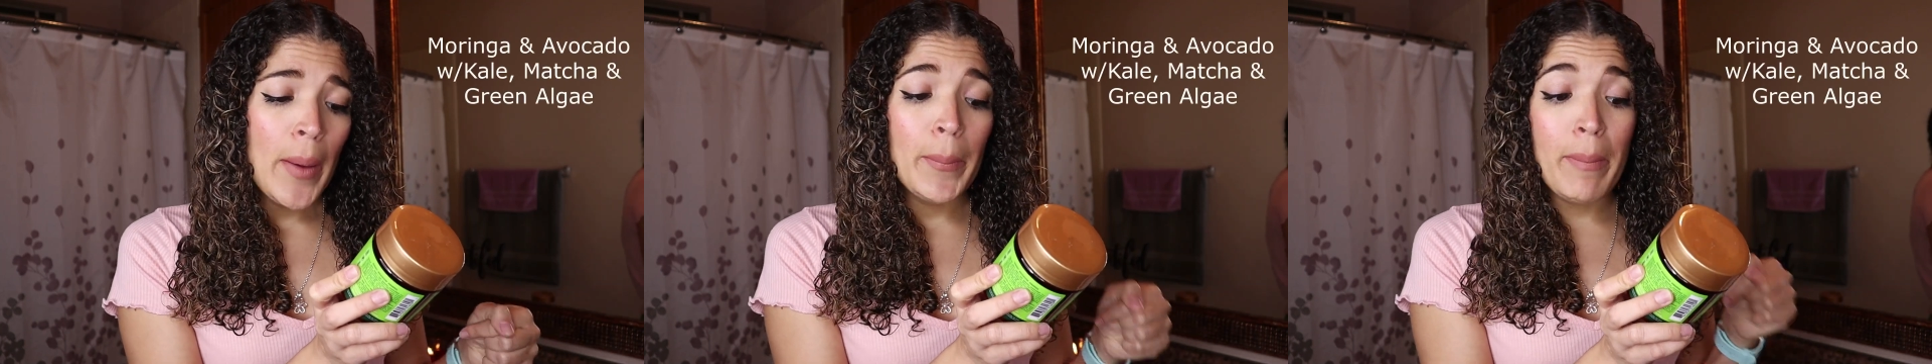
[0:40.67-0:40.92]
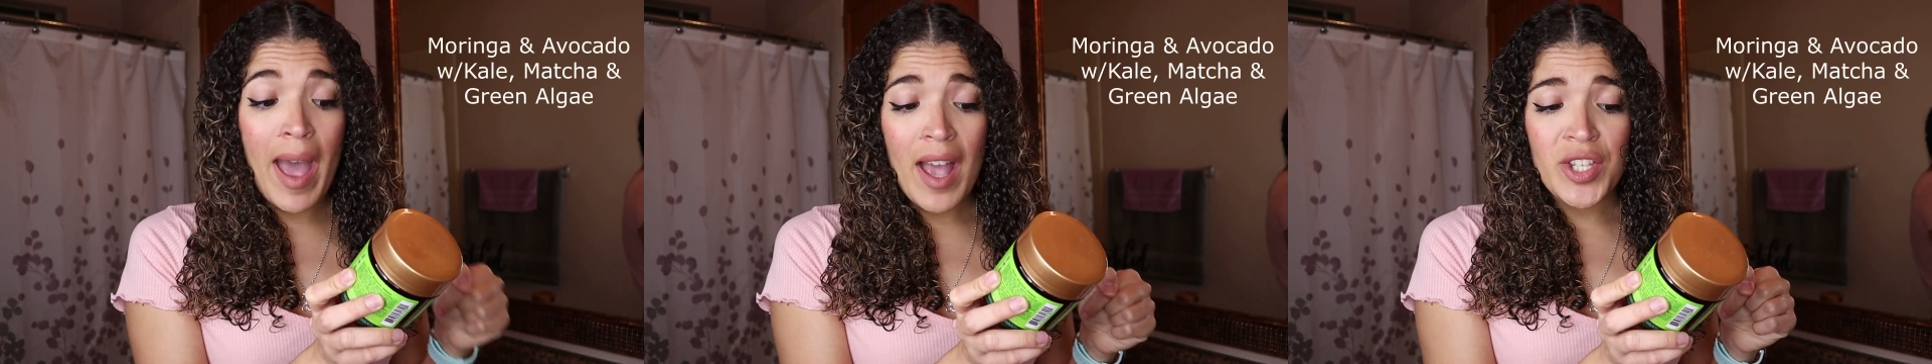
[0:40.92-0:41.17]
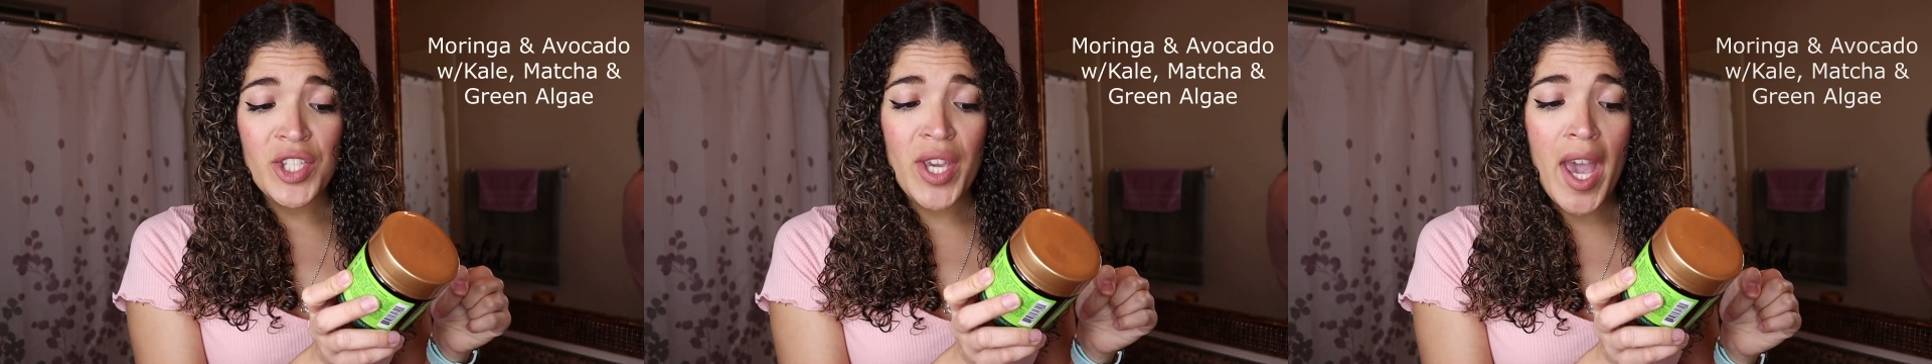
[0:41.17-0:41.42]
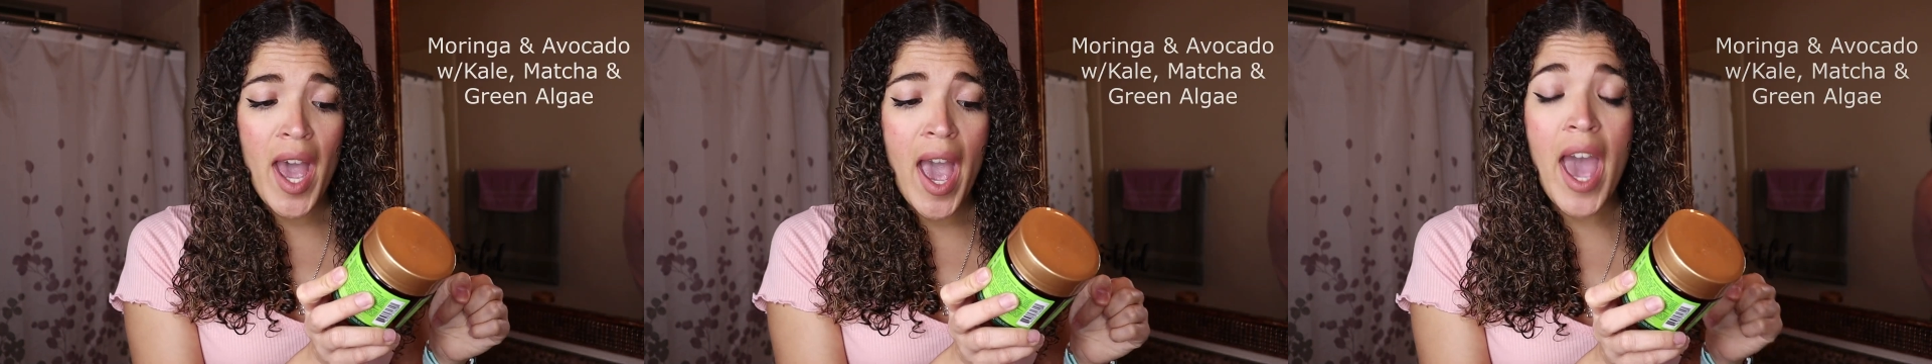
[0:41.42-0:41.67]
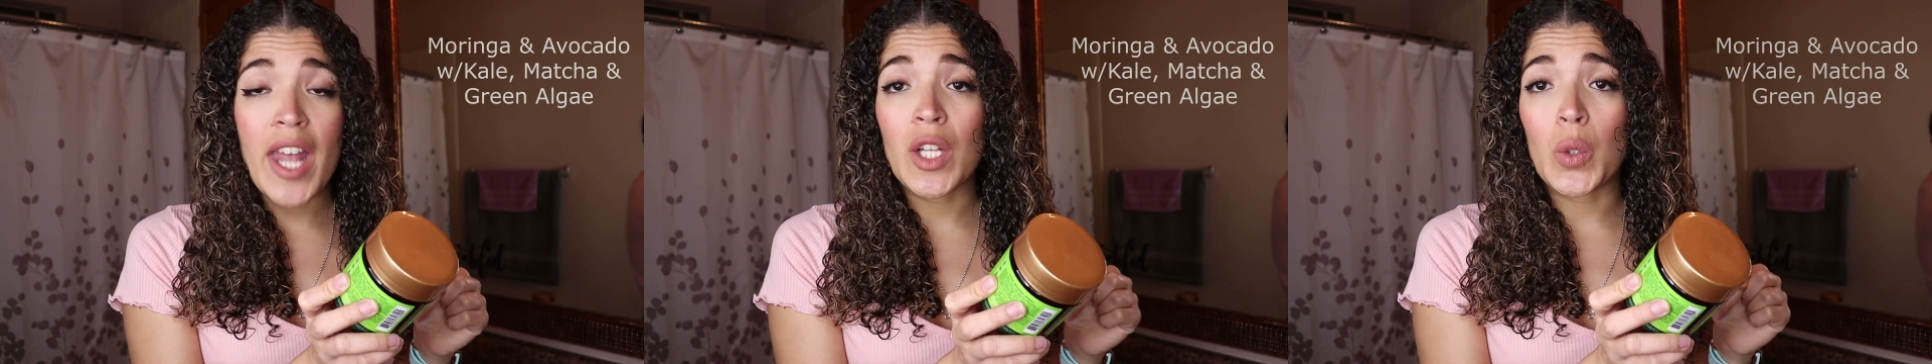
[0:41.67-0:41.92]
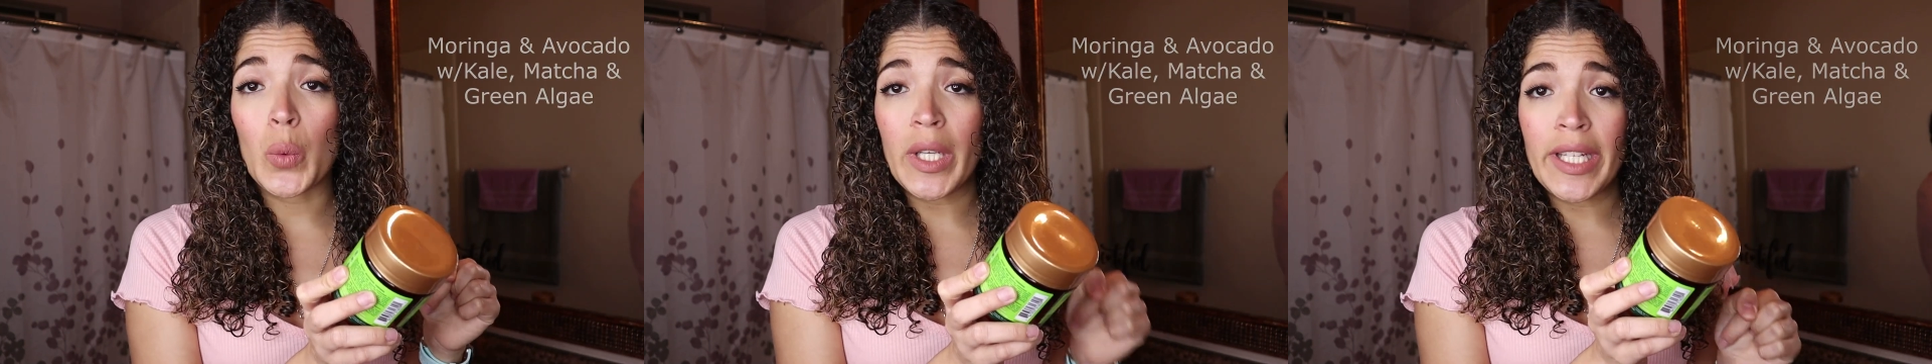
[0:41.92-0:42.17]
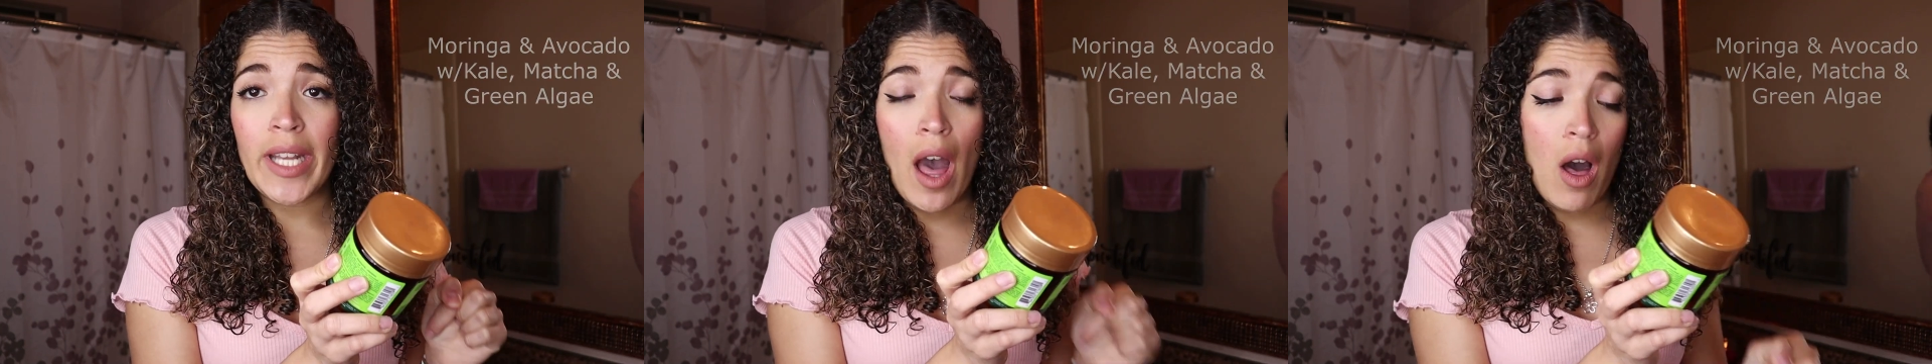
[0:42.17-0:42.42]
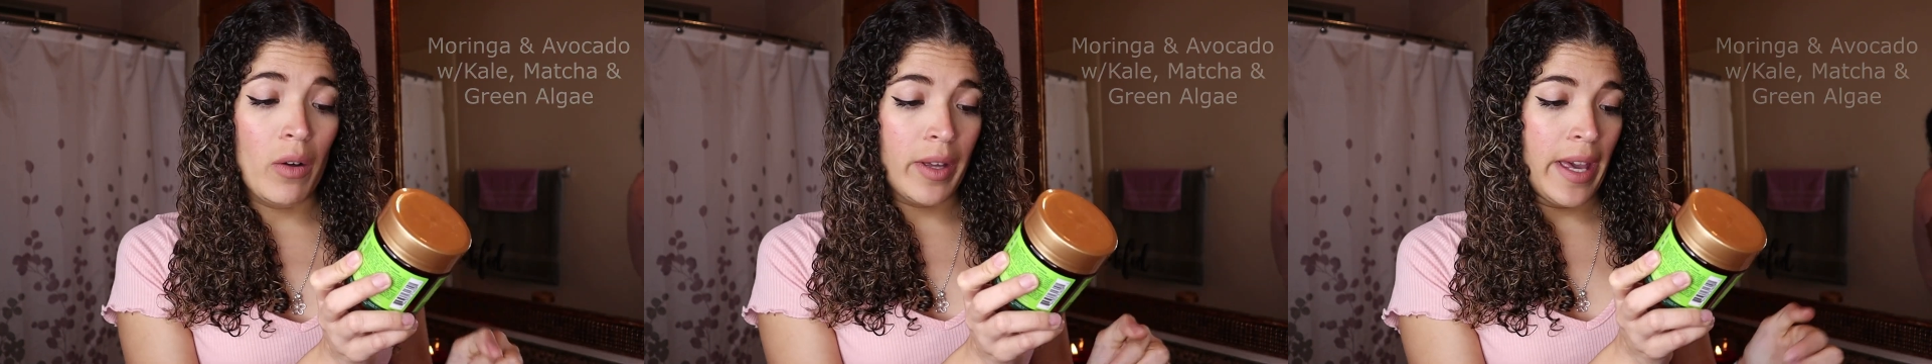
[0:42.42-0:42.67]
matcha, and green
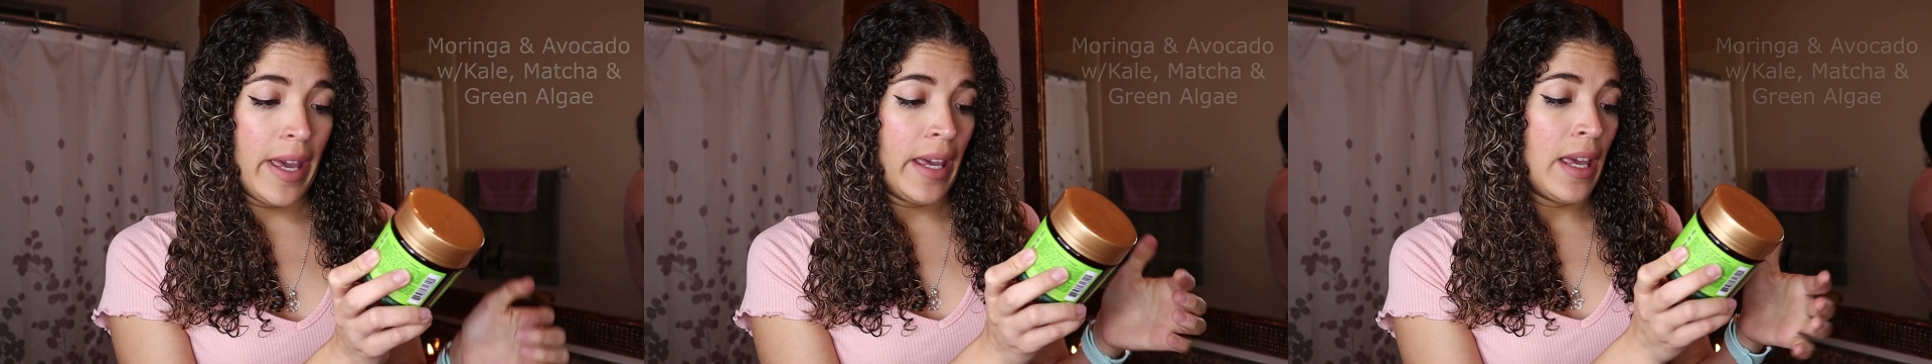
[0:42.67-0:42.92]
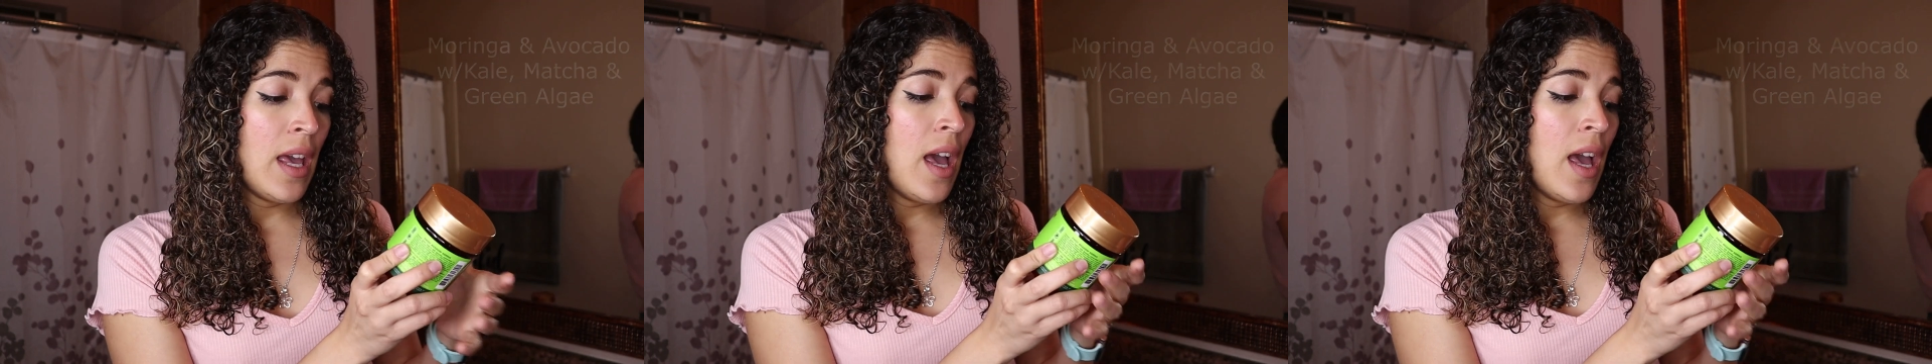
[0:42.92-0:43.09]
algae.